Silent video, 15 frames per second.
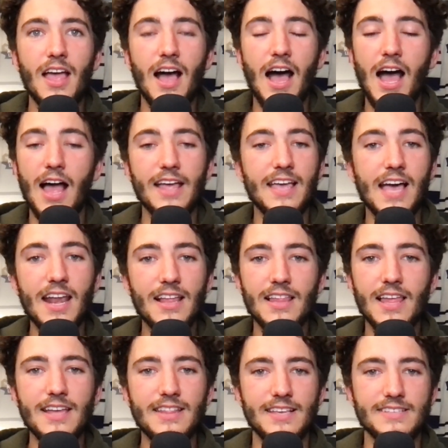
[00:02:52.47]
I kind of
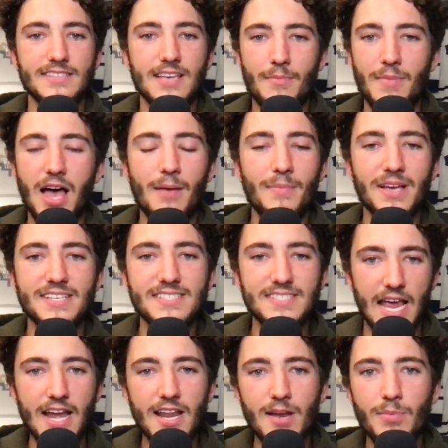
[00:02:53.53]
like this. I'm
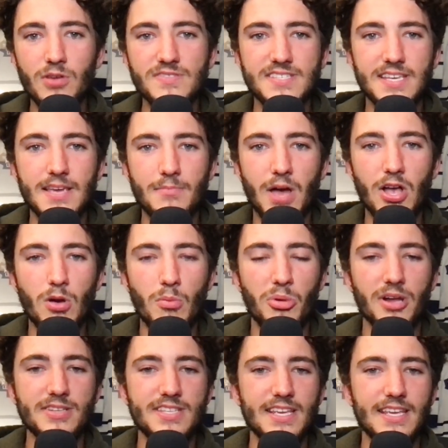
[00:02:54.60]
excited about seeing Michael
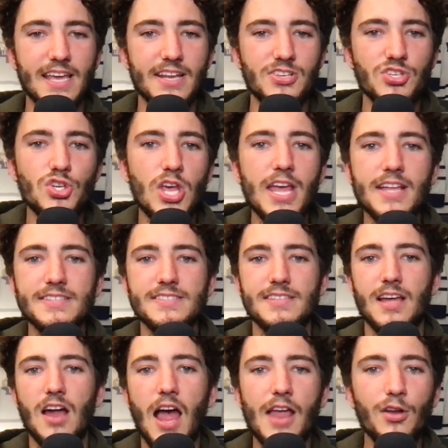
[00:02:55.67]
Bunting get a chance
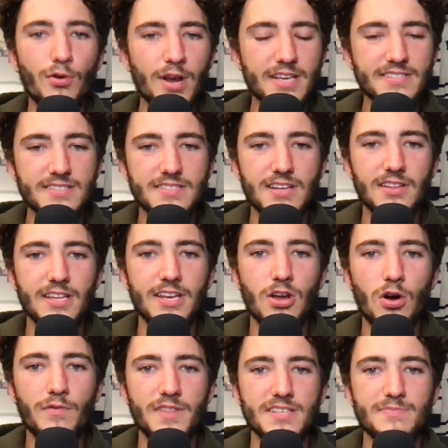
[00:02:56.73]
there. I don't necessarily
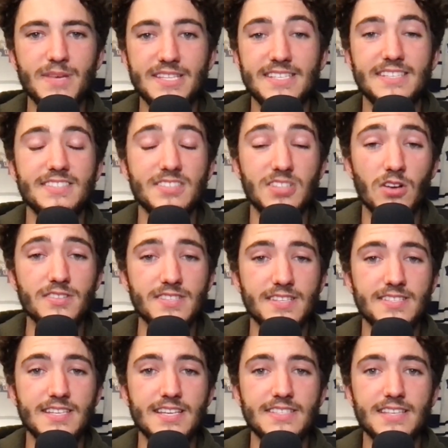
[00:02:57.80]
know if this means he starts the
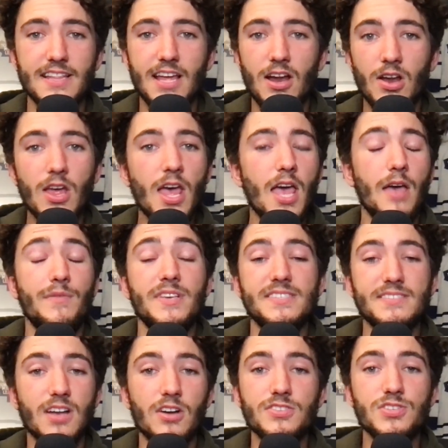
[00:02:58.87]
season there, if he
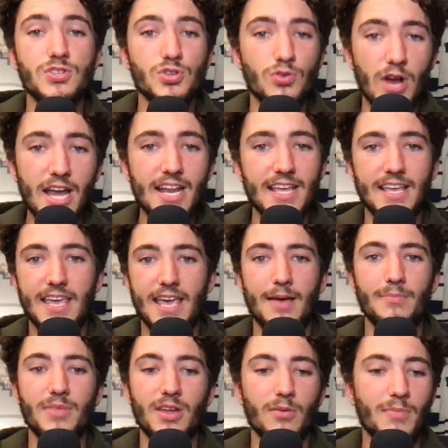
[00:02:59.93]
starts training
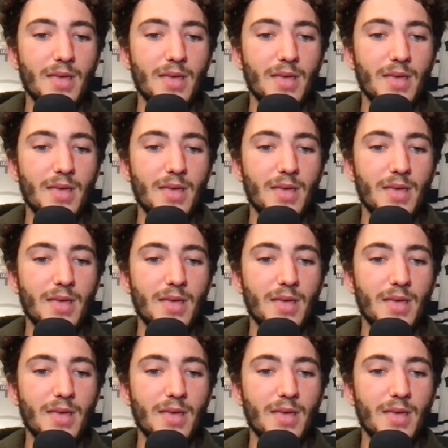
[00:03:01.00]
camp there.